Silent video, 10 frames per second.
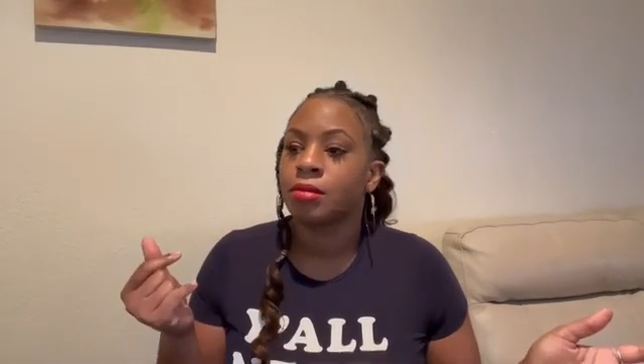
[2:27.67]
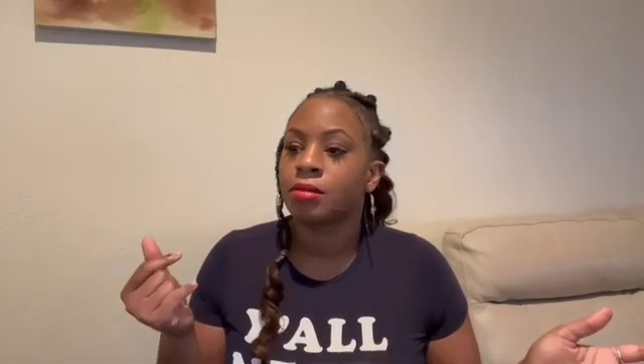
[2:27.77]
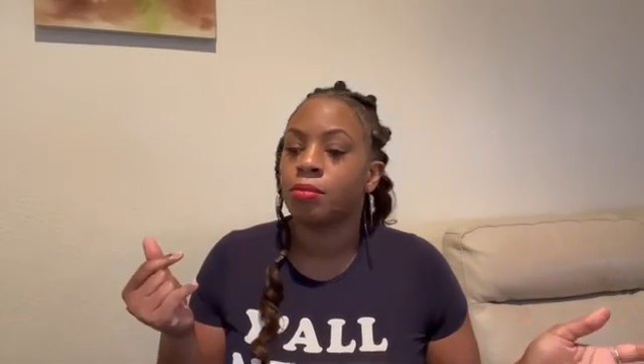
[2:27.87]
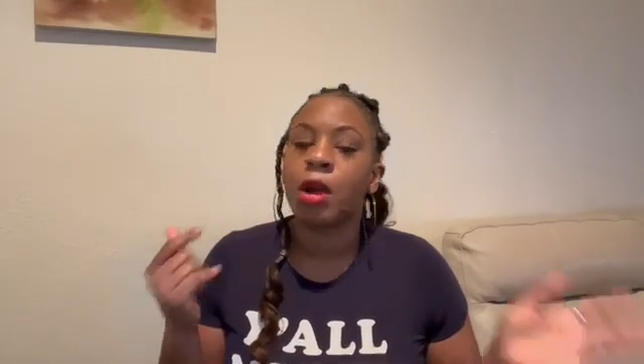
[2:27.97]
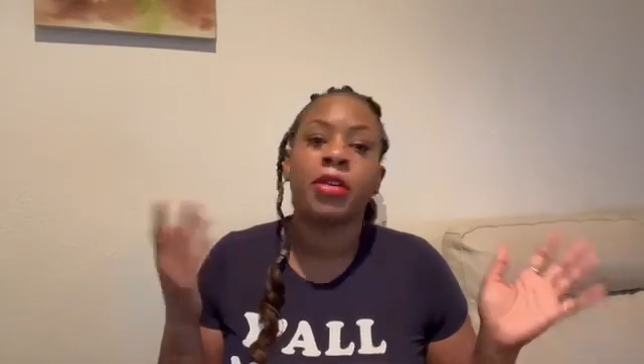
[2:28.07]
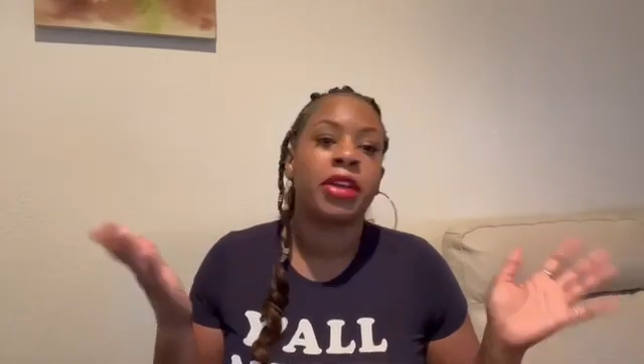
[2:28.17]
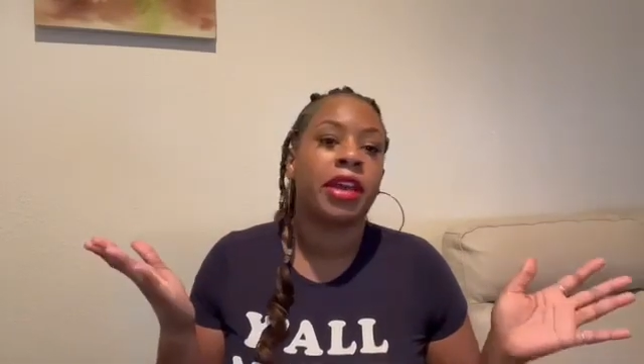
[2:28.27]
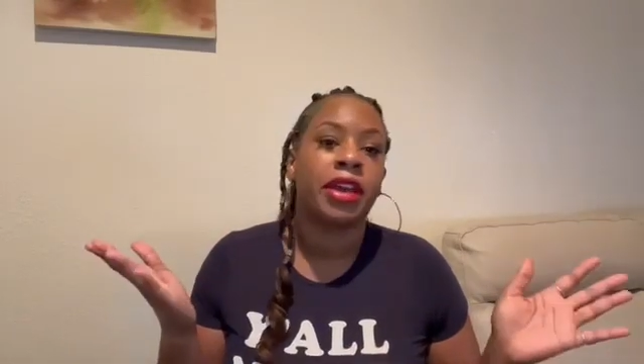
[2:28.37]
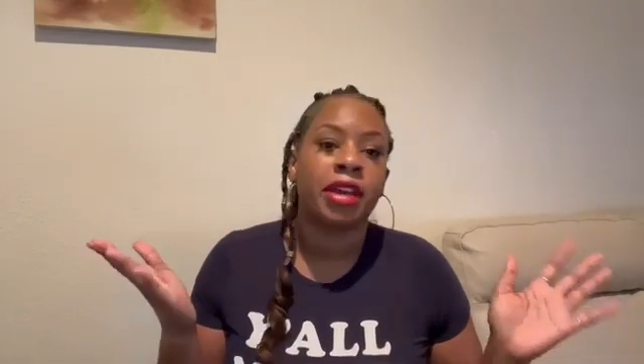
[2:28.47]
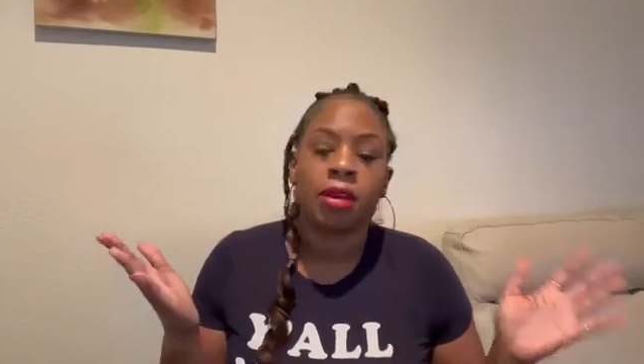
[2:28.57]

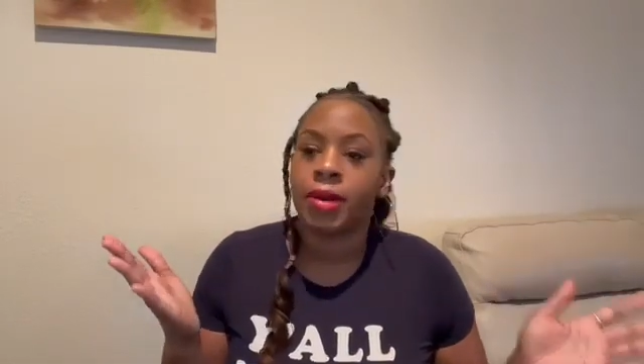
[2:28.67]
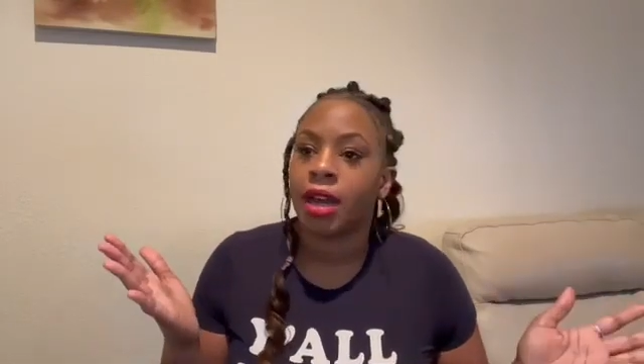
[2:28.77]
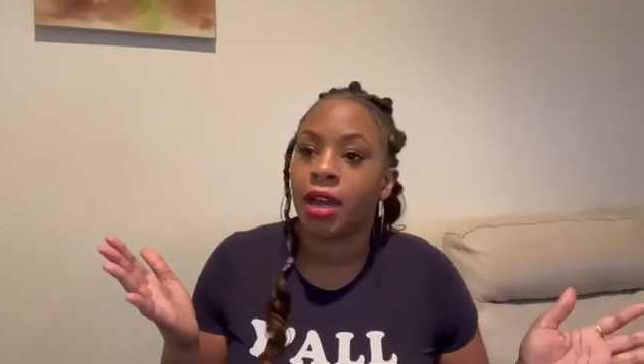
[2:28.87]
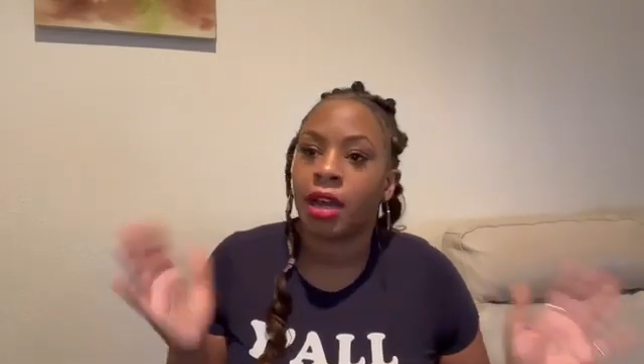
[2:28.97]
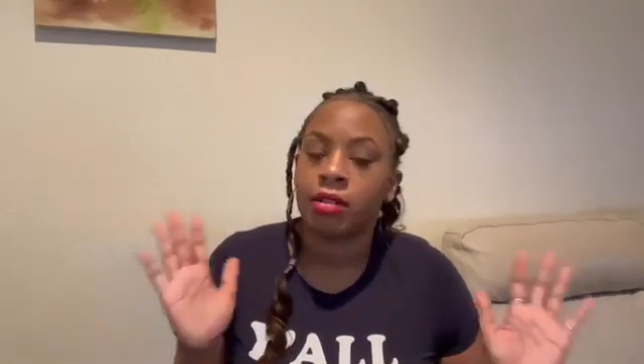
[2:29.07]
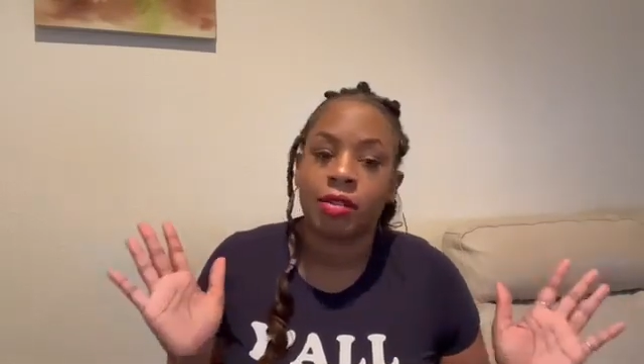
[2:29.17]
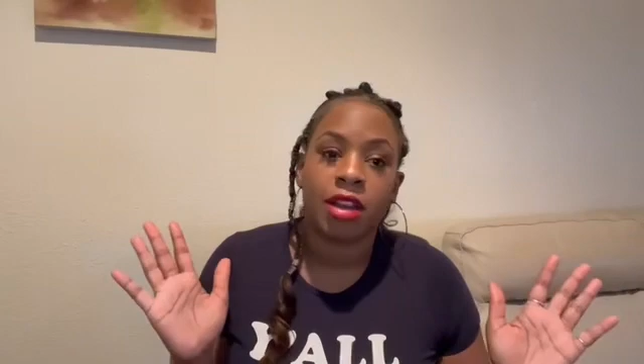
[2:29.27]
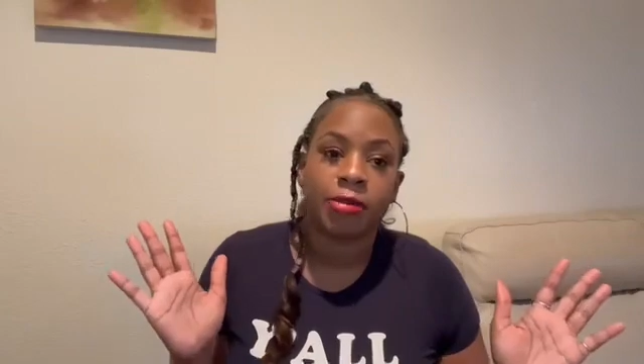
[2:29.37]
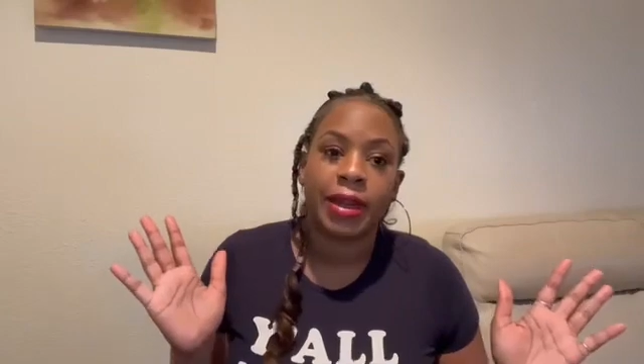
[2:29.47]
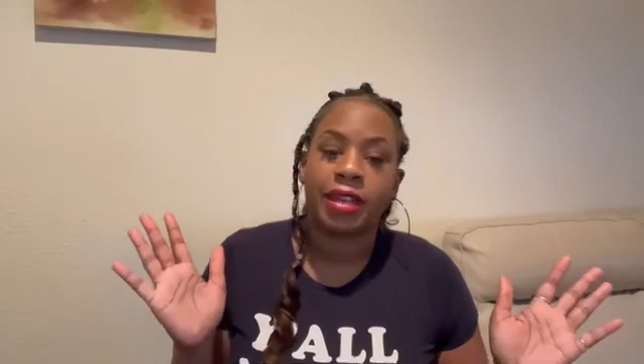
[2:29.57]
Maurier. Oh my God, I don't know why I
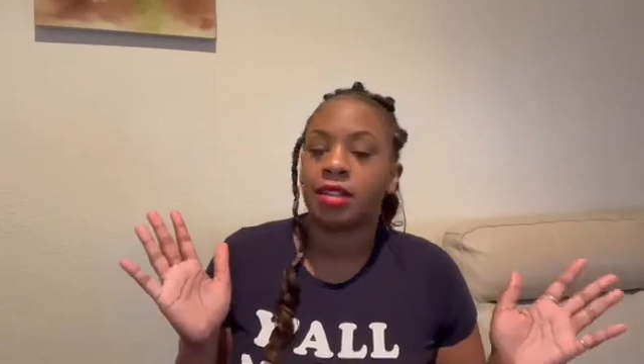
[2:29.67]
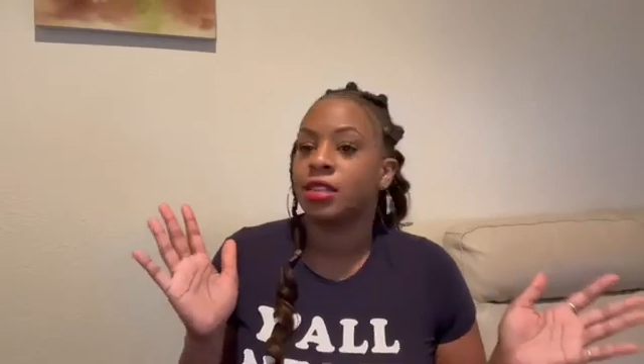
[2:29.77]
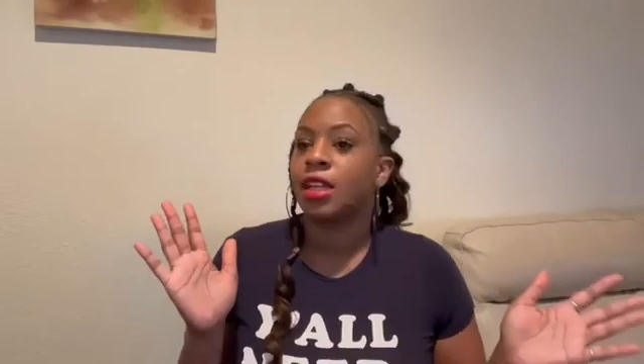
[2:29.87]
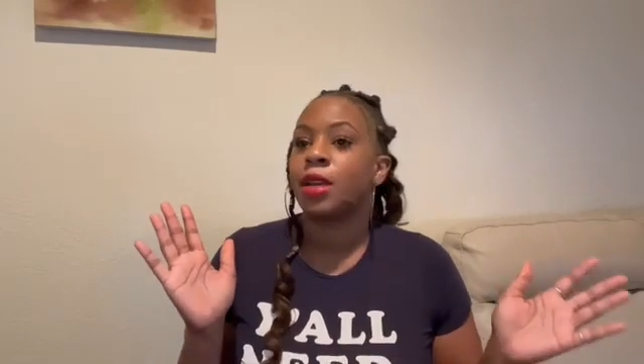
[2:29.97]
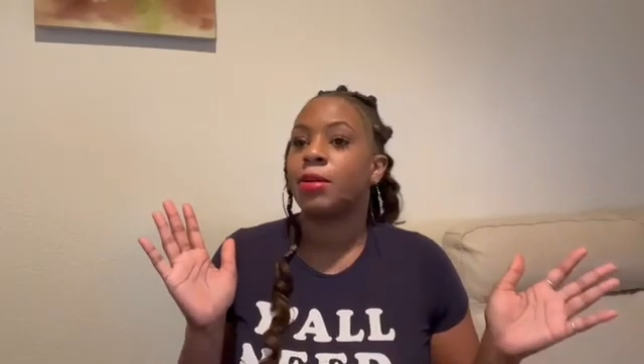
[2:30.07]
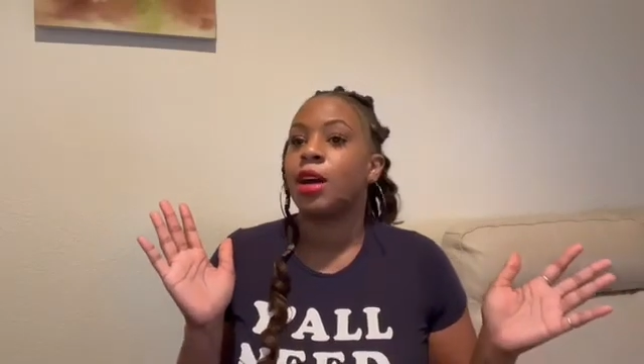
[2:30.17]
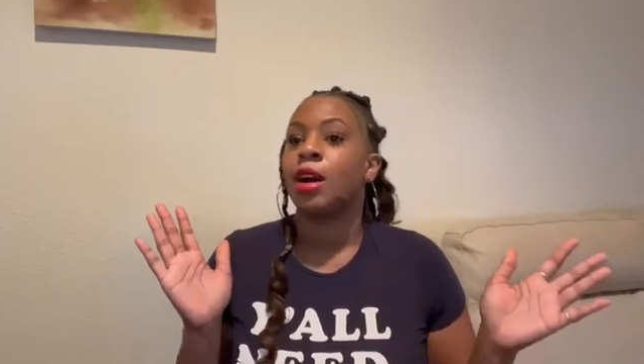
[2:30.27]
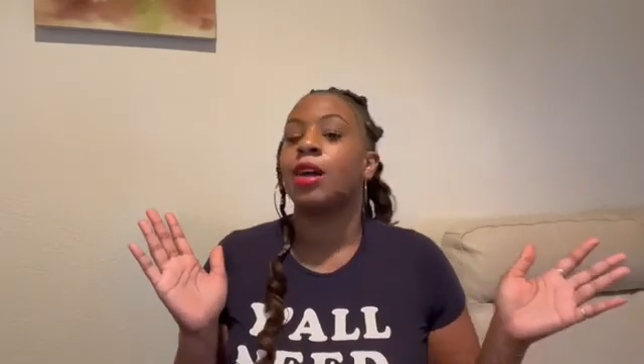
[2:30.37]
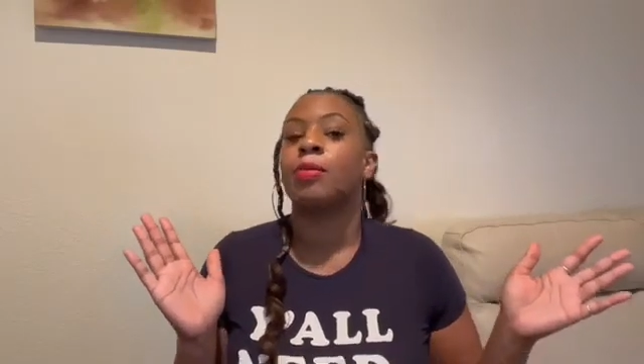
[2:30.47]
was blanking on the name, y'all.